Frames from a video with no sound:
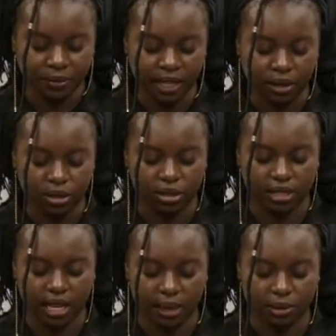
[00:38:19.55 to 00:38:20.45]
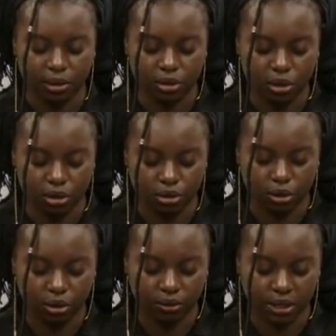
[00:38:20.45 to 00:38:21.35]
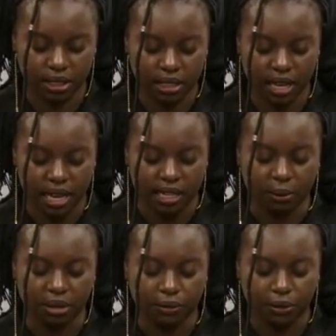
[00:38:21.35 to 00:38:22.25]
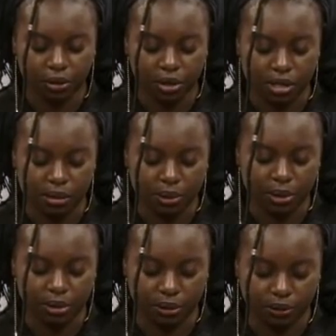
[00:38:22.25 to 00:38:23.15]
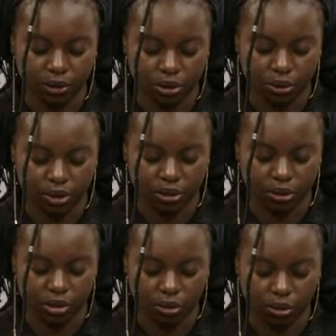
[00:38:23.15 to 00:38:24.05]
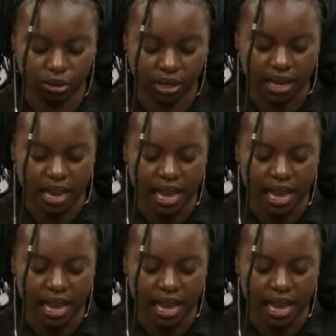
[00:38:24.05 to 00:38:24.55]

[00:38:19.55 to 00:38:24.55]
Now, Lord, you take absolute control of it. And we feel your spirit. We fill you with us, oh Lord.